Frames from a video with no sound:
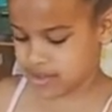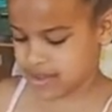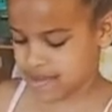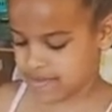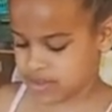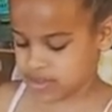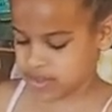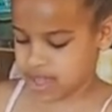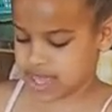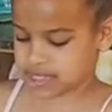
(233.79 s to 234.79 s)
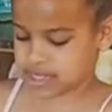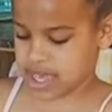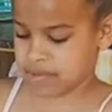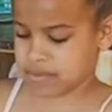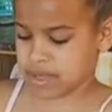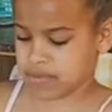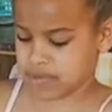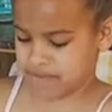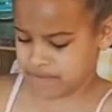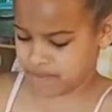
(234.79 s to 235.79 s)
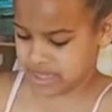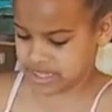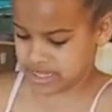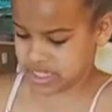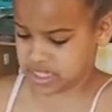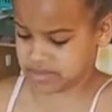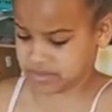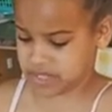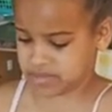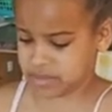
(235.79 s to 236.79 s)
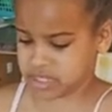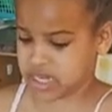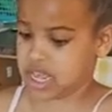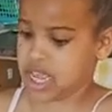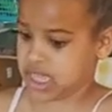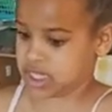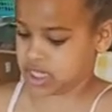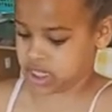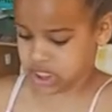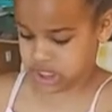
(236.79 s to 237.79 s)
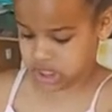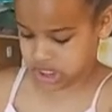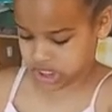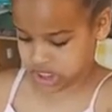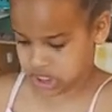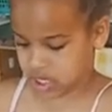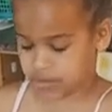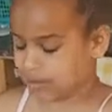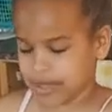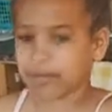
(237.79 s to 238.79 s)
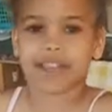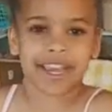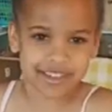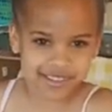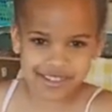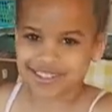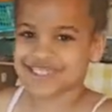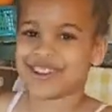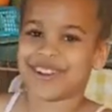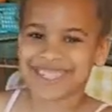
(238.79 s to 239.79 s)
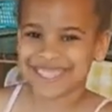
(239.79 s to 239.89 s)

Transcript: Even though eggs can be a bit fattening sometimes in eggs. I mean in cakes. Sorry.